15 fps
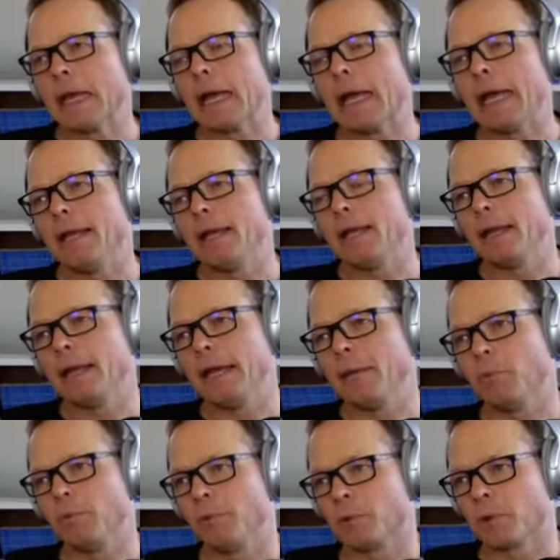And
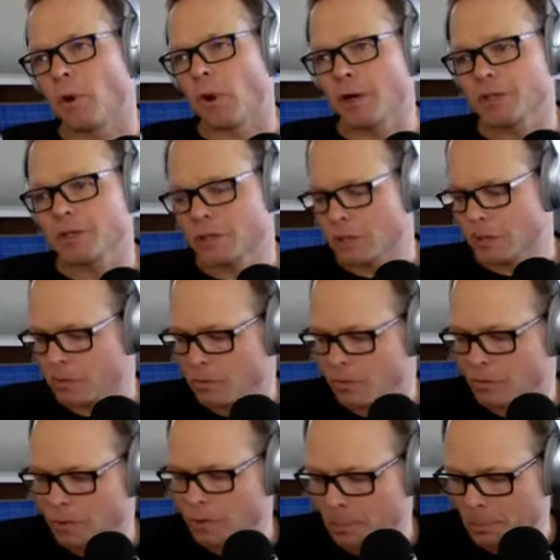and with regards to
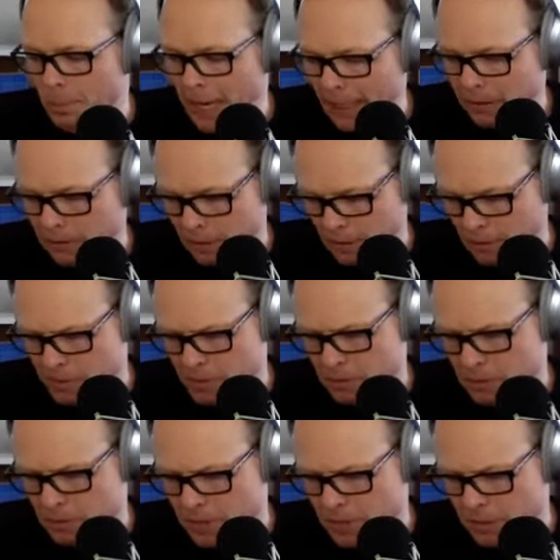the bank loans, you
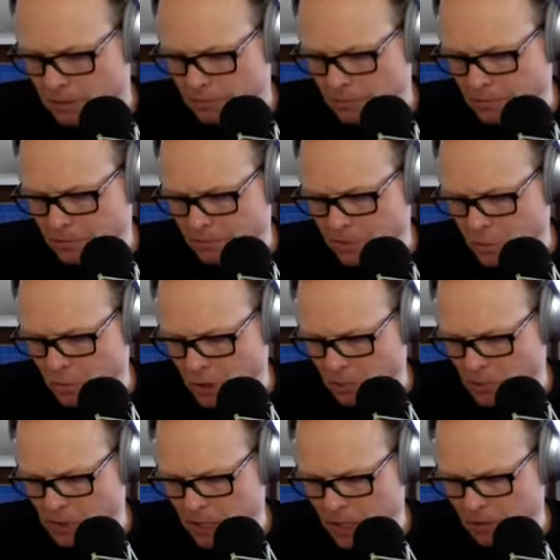mentioned
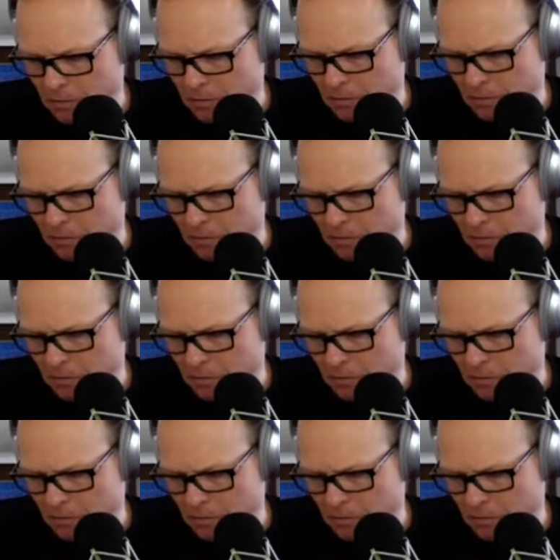20%.